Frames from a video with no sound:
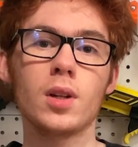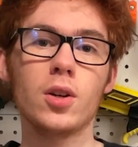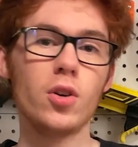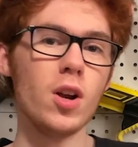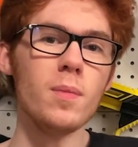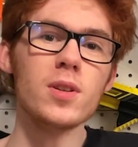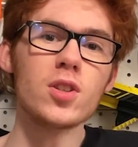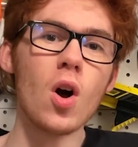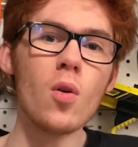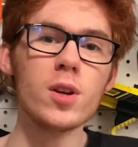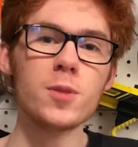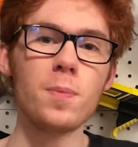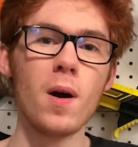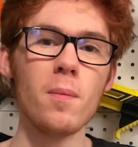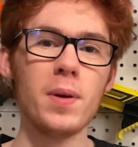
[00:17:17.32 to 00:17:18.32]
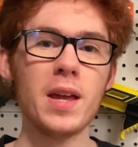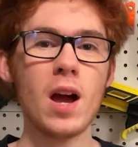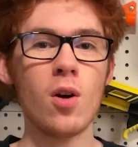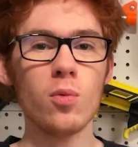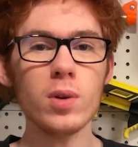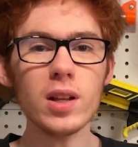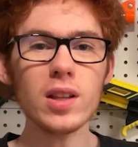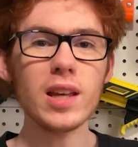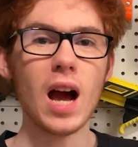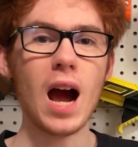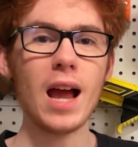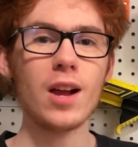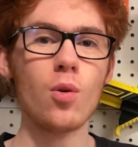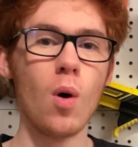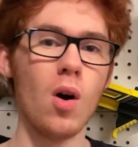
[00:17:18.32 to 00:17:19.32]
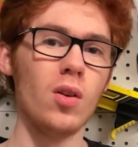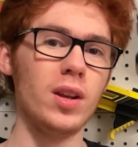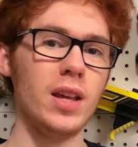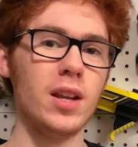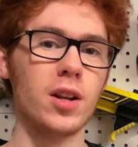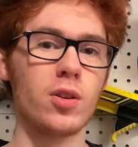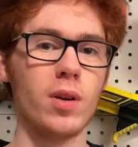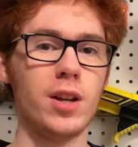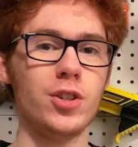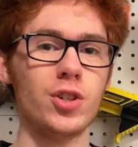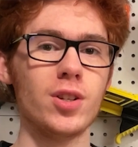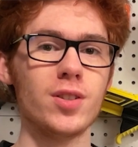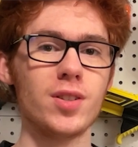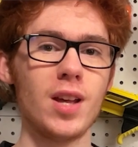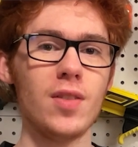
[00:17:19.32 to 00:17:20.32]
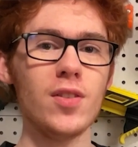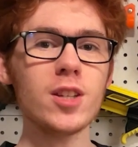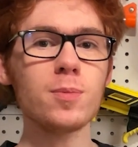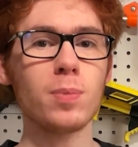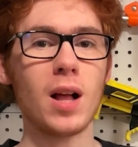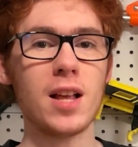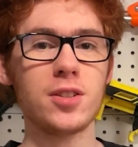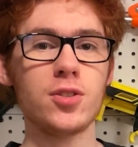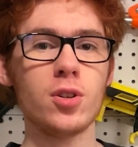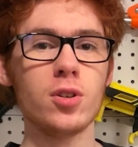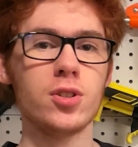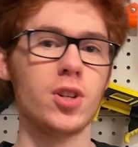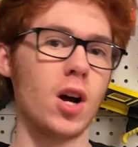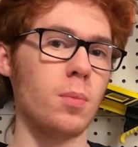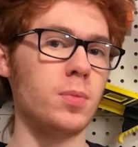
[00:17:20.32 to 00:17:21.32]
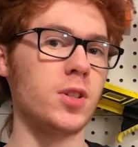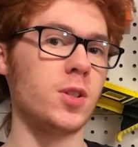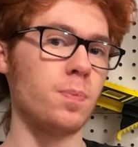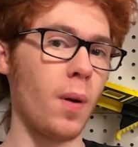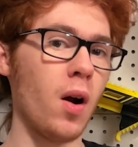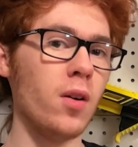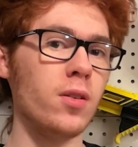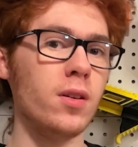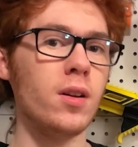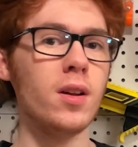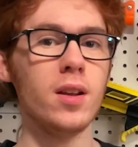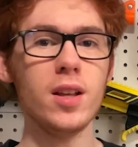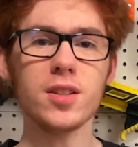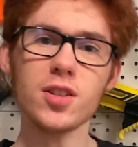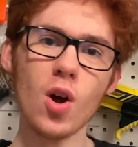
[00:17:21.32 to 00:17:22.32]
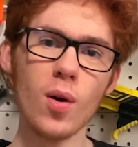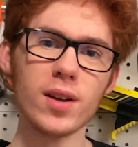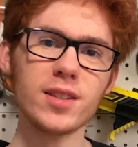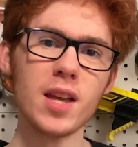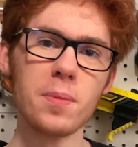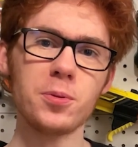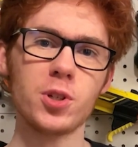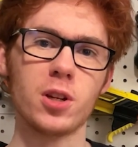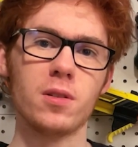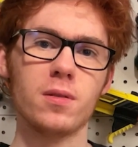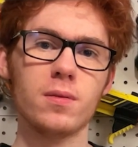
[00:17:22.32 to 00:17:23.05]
Grim is always pumping out really high quality integrations, and this blaster, dubbed Spartan, is no exception.